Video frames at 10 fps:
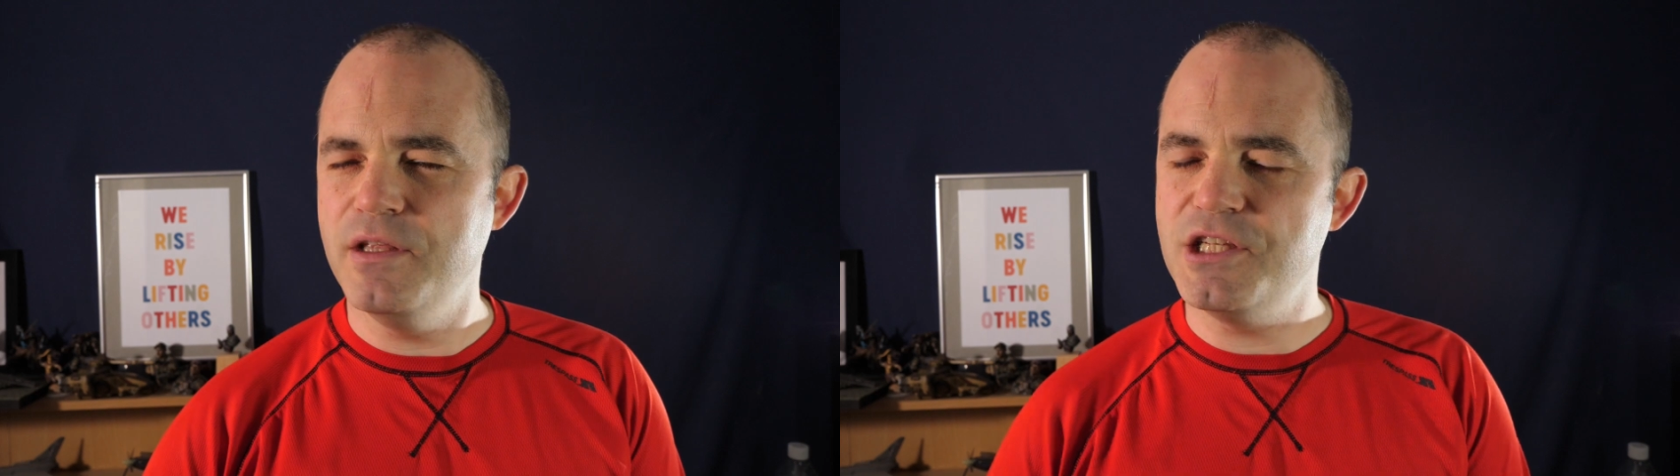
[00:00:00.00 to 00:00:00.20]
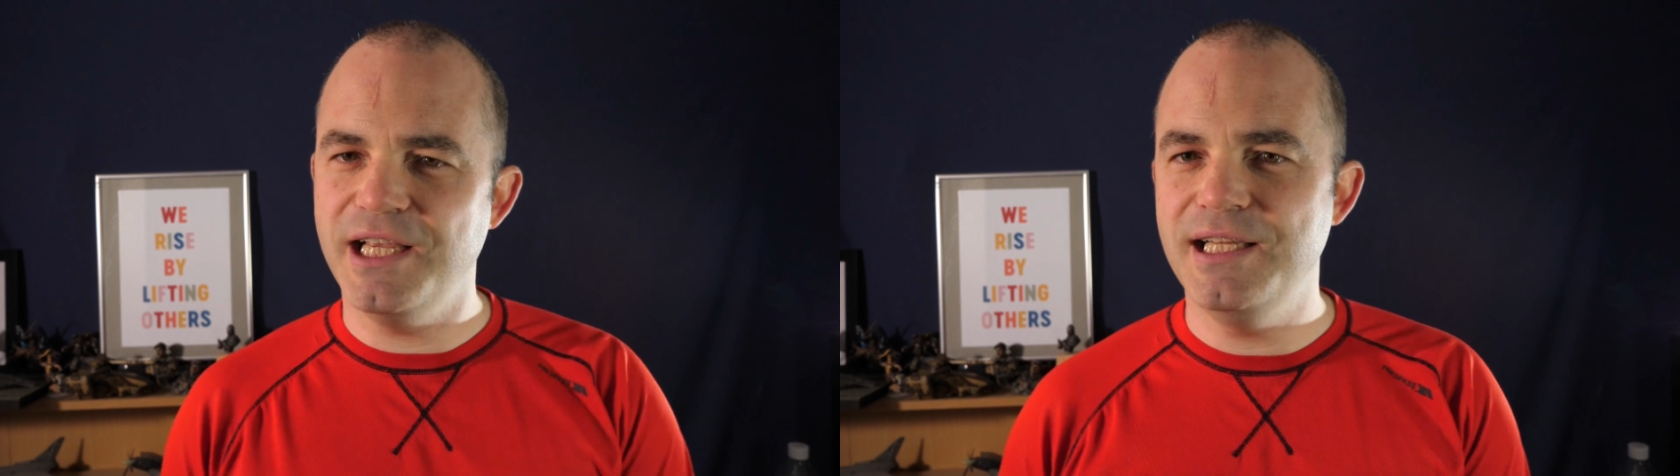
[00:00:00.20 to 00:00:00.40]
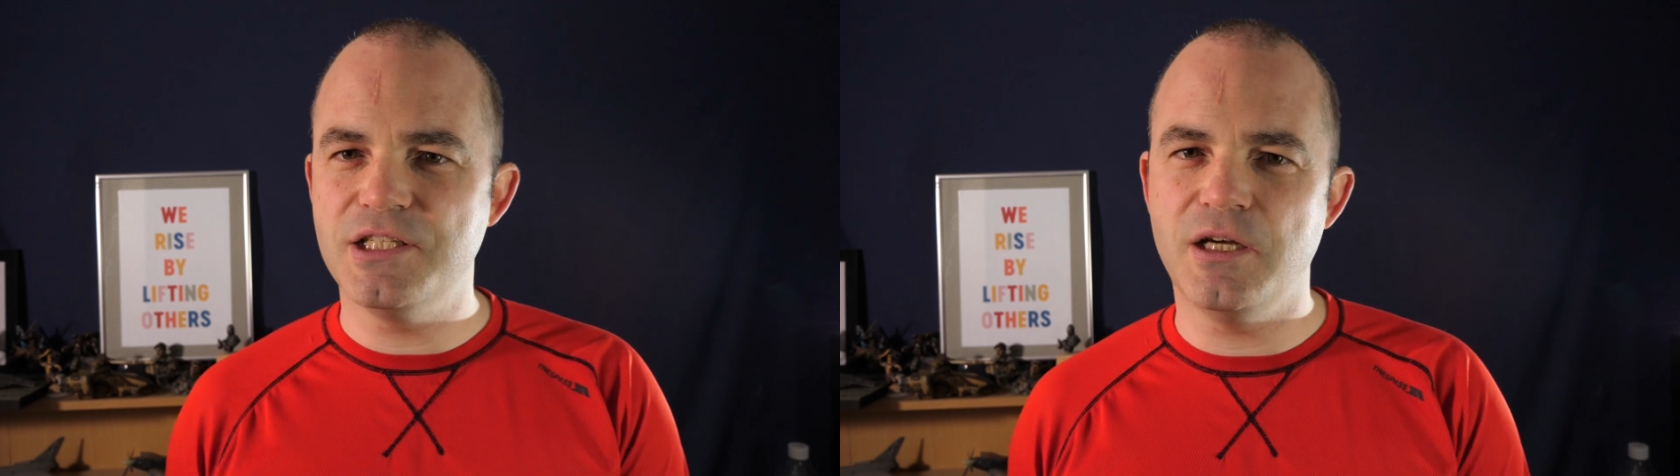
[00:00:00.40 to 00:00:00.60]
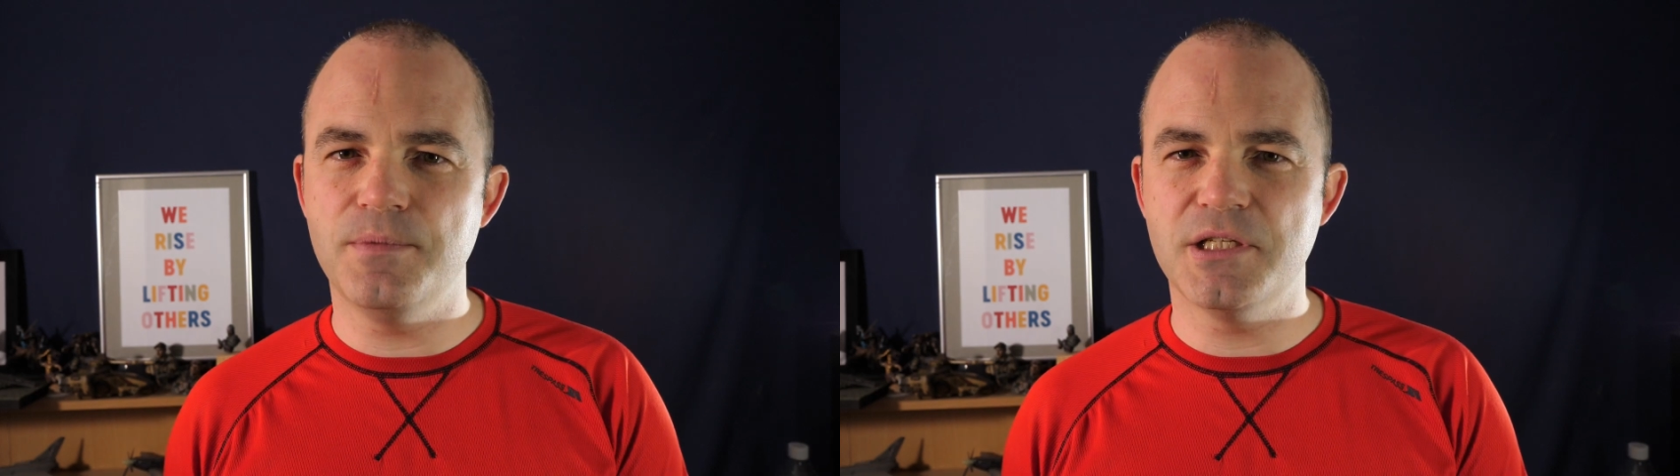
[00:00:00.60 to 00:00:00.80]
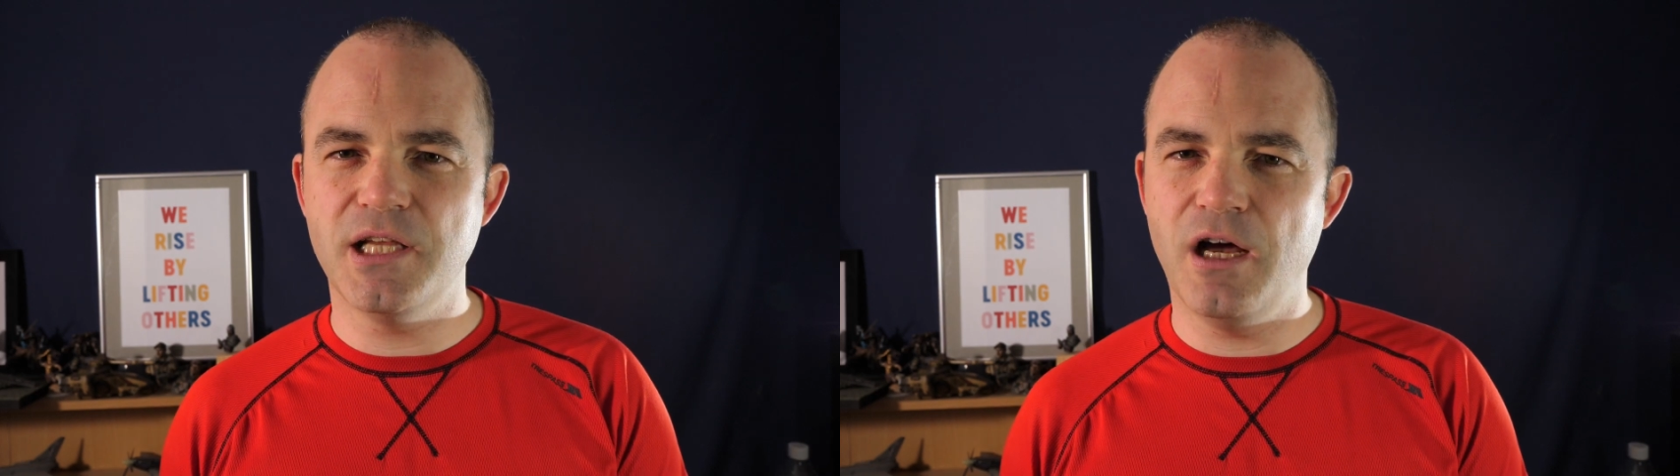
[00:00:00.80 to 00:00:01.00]
the scenes
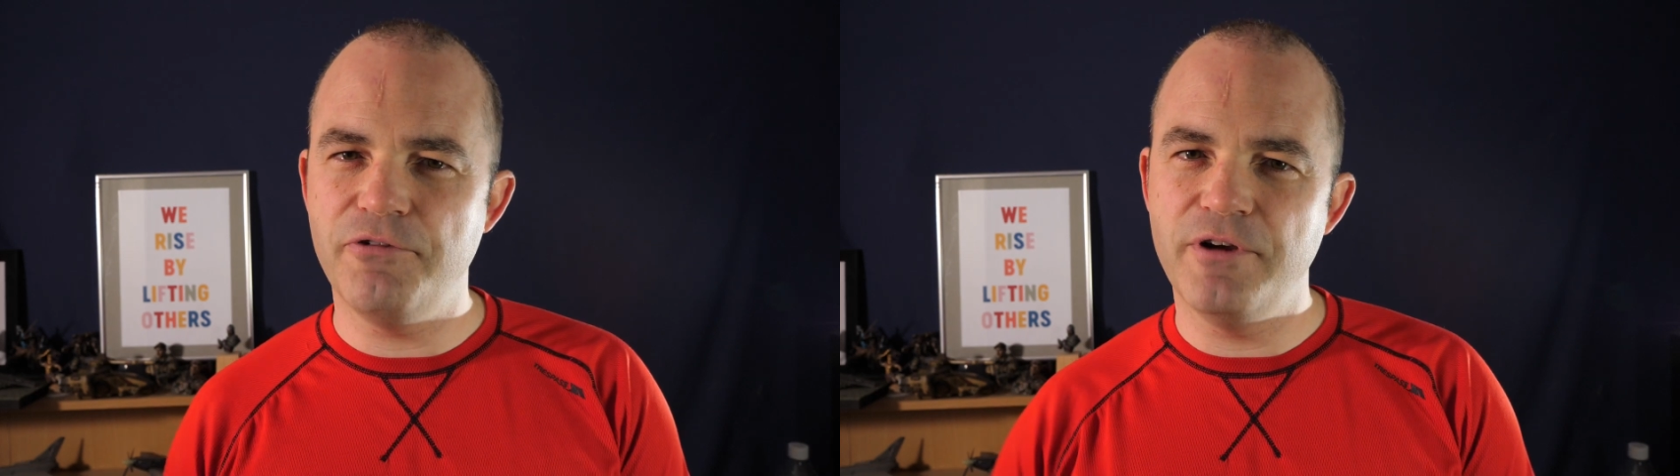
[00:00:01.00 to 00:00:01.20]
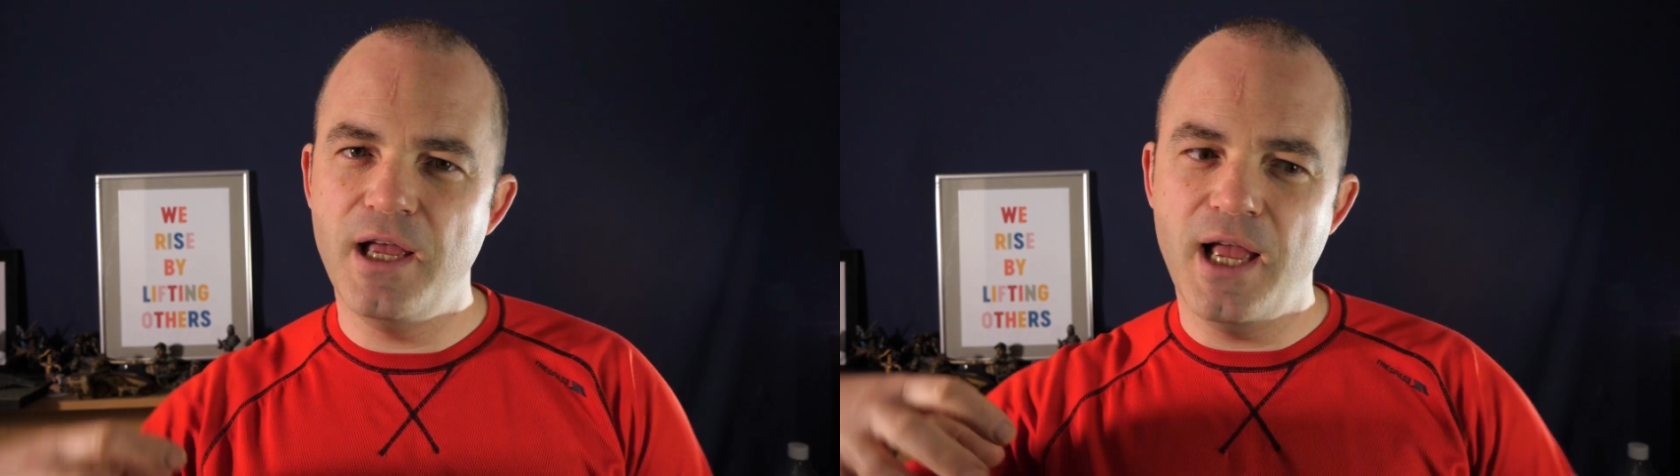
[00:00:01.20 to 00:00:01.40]
type stuff